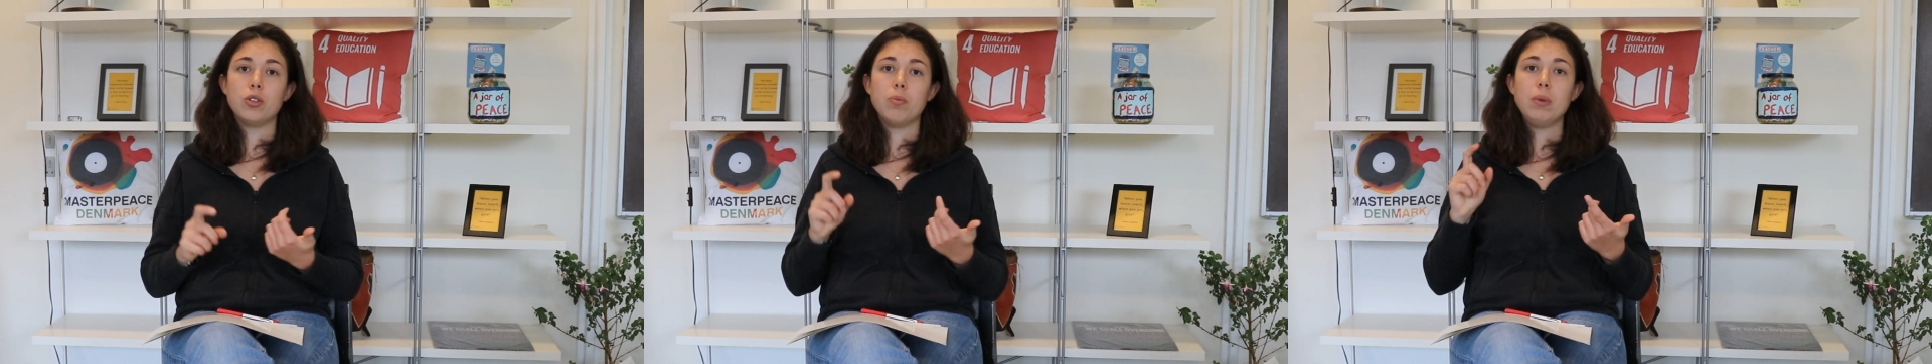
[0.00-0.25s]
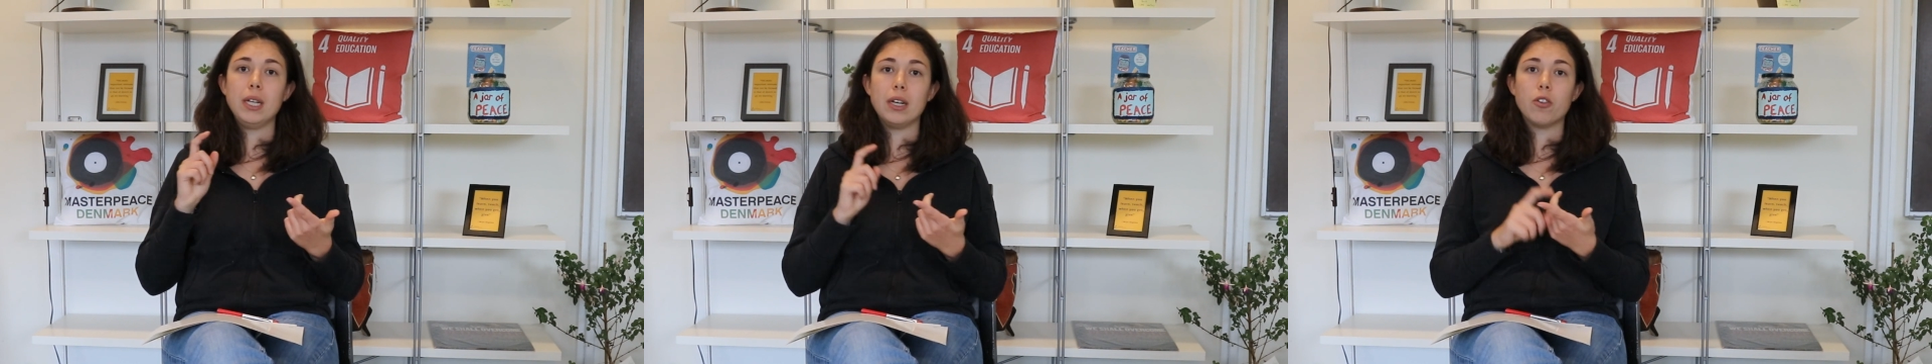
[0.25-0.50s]
the
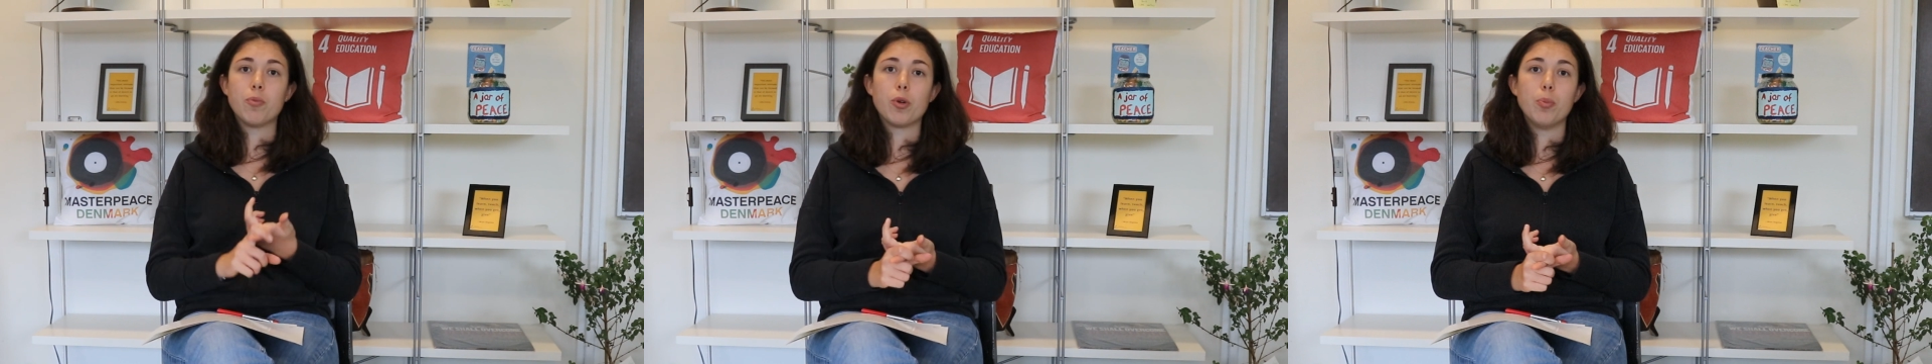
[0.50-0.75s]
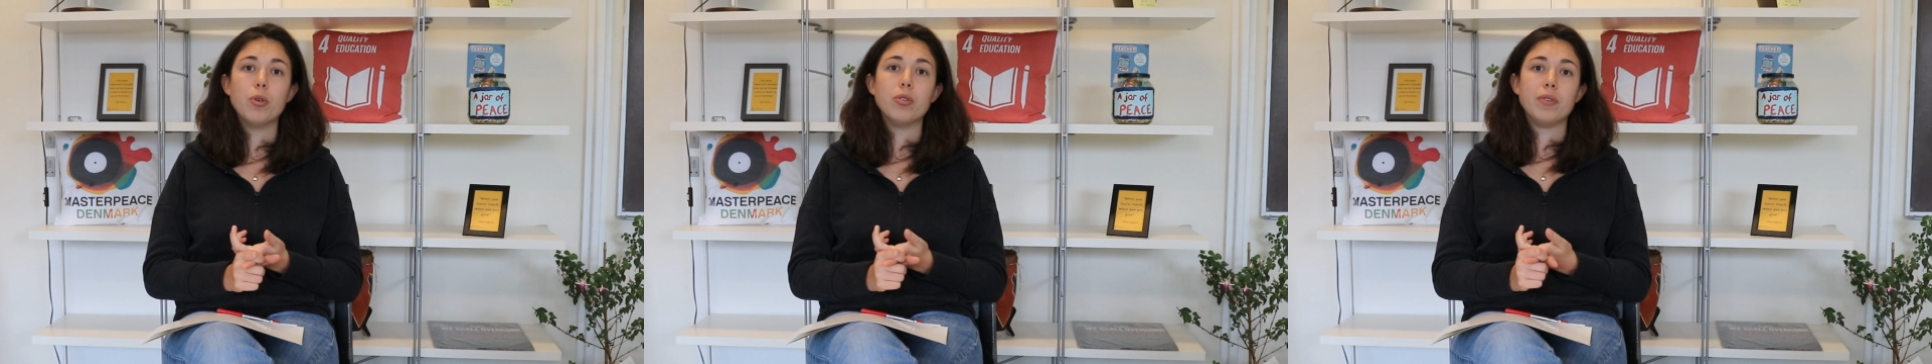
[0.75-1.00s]
meaning of
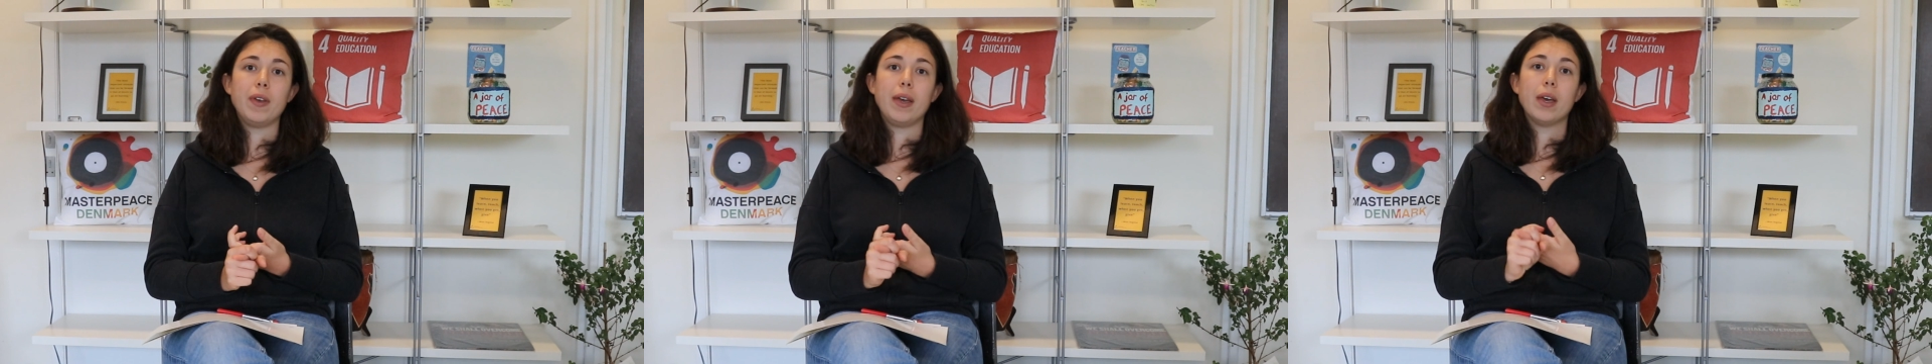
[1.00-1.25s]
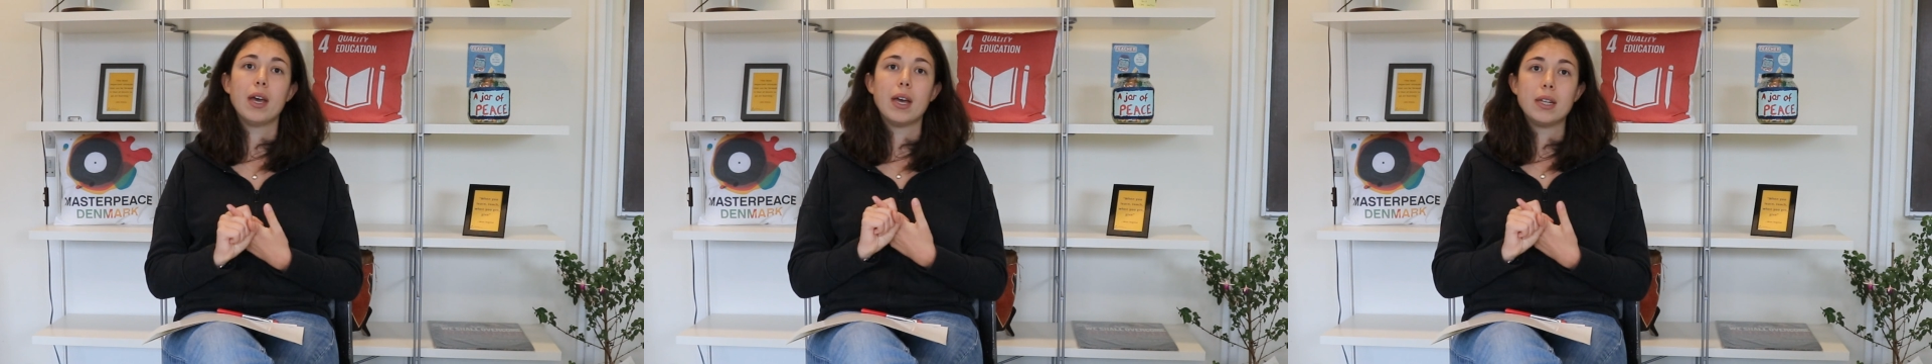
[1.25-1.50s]

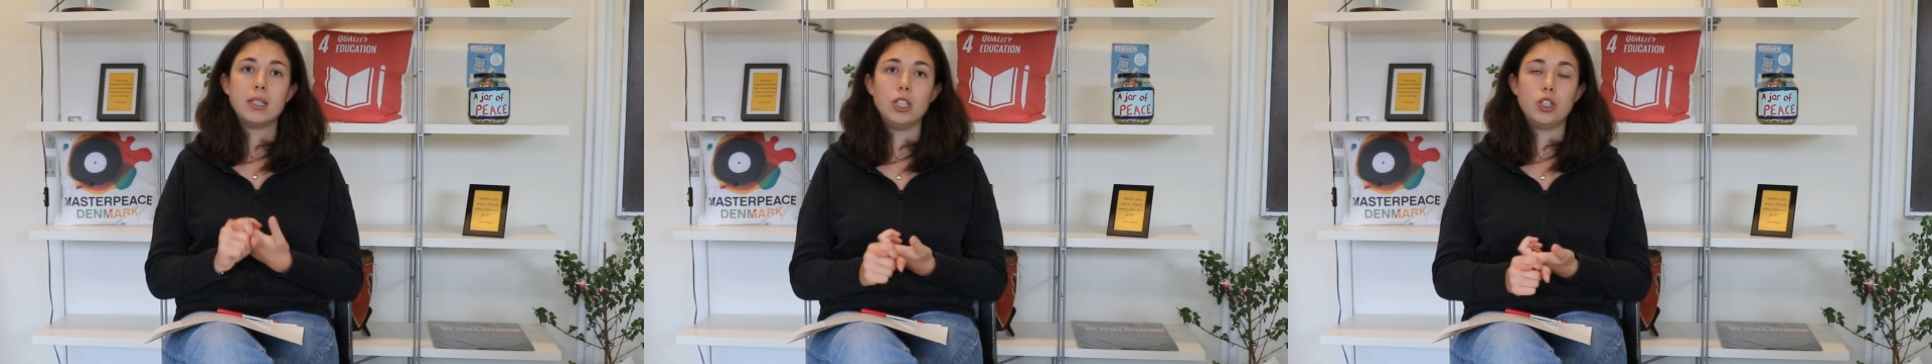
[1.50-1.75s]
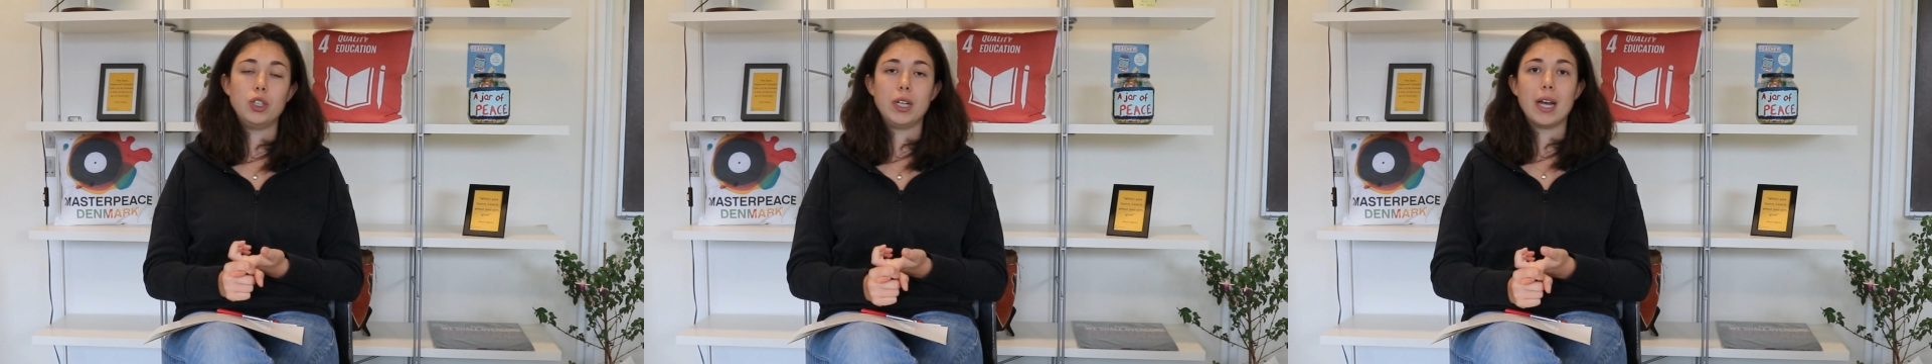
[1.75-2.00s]
promoting
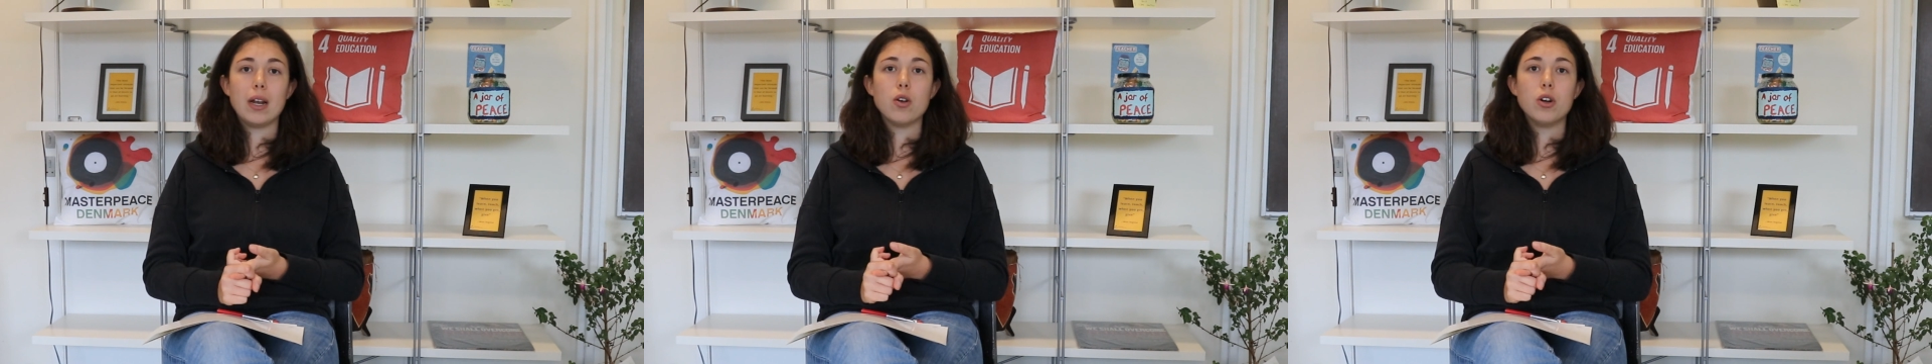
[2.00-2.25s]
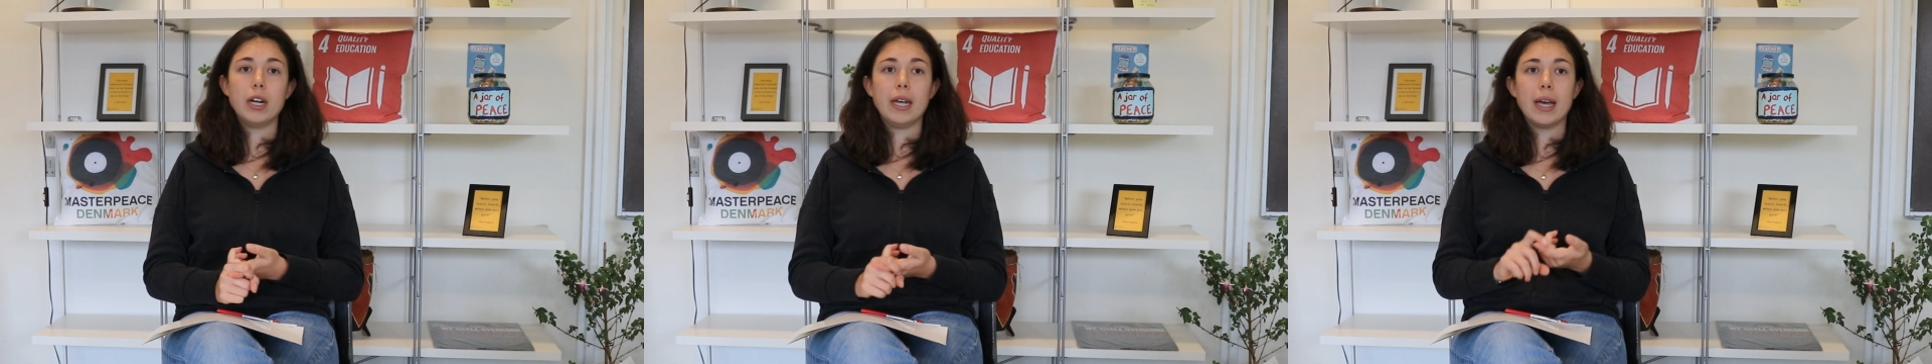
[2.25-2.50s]
teaching and
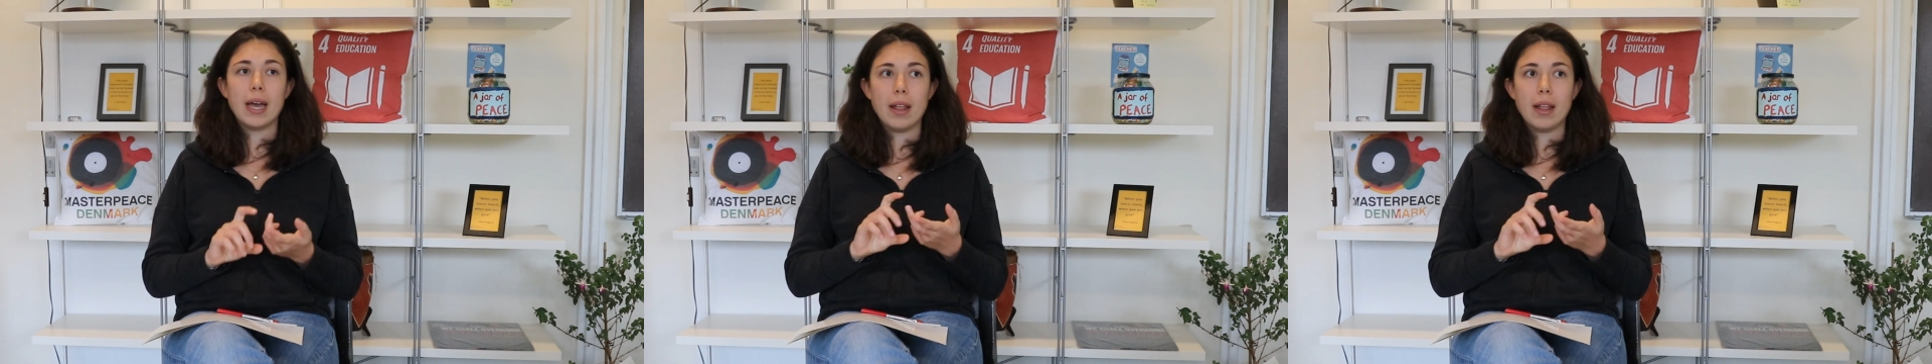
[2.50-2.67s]
learning,